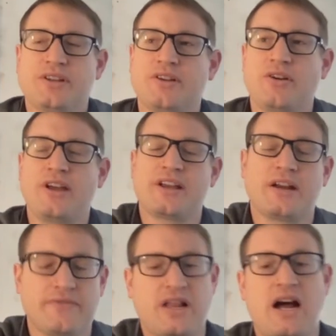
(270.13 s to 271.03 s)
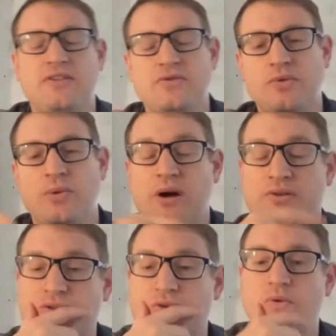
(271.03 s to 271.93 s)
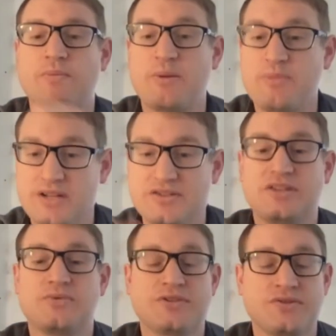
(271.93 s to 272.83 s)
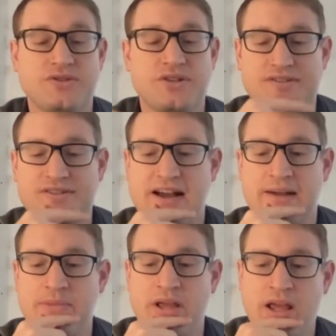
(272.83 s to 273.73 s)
That kind of aligns with what I was doing with my PhD research at the time.